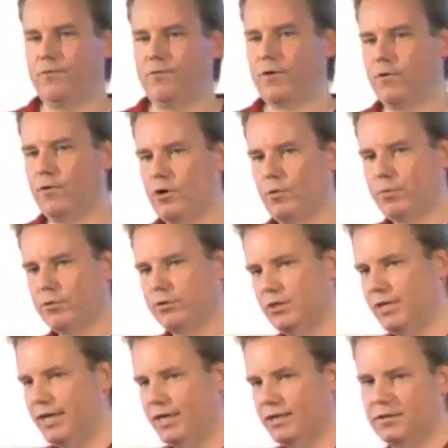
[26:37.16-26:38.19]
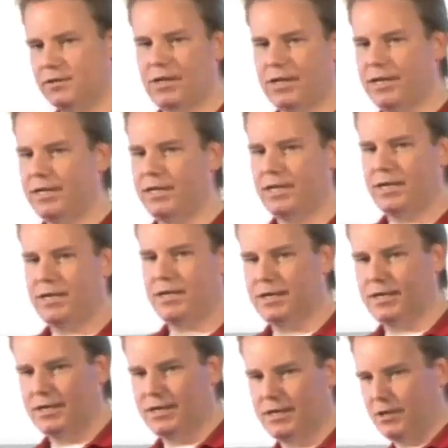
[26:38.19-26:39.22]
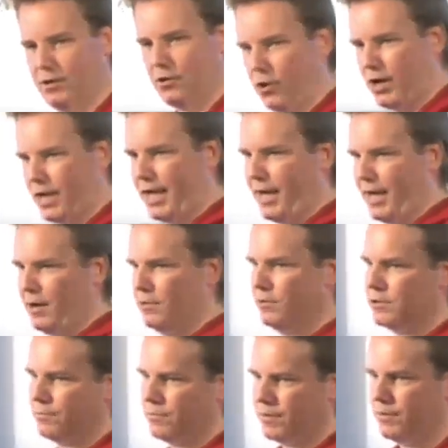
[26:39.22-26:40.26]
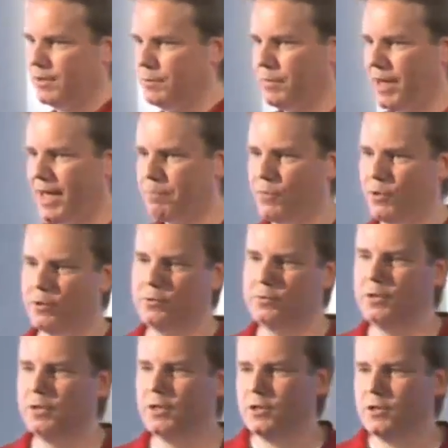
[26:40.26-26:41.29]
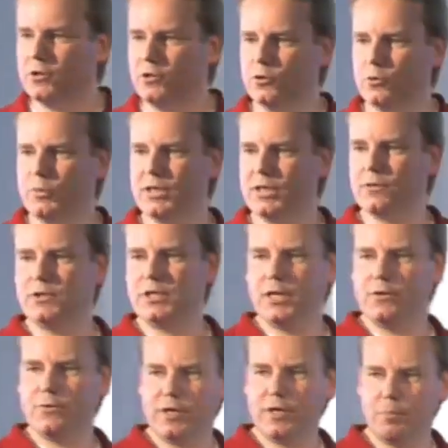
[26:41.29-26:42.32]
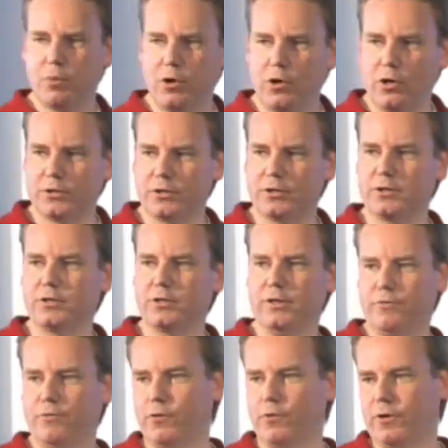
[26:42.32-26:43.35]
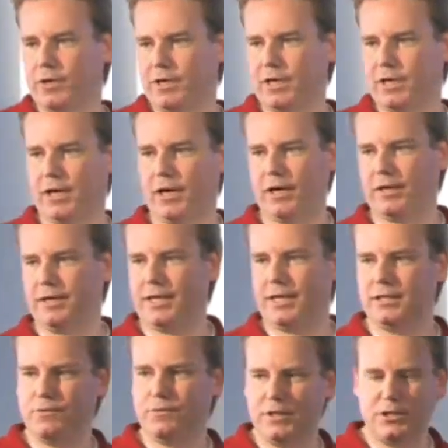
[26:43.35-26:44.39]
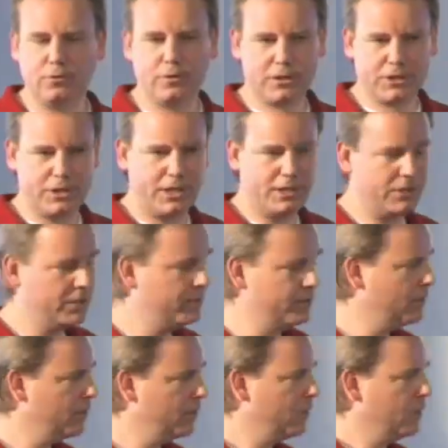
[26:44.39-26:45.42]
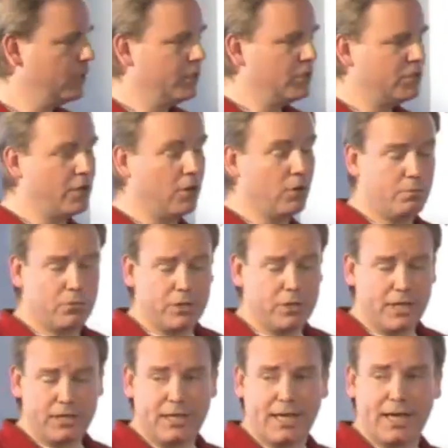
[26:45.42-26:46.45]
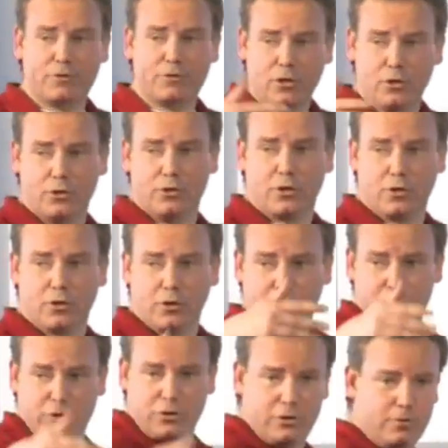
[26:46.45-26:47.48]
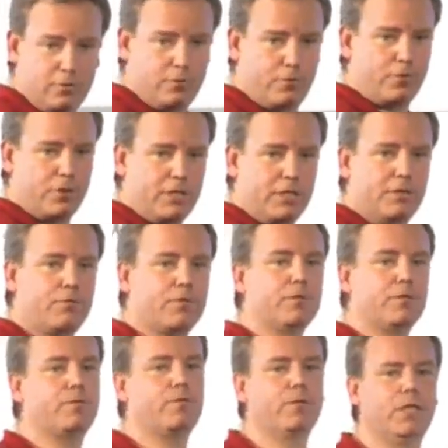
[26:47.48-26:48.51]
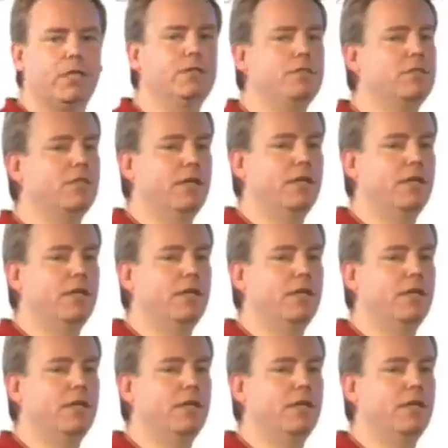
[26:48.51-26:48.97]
Throw a couple together, like Knockout, do something with Backbone, do a bit of jQuery plots for data visualization. But then you have to learn all those 3 different things,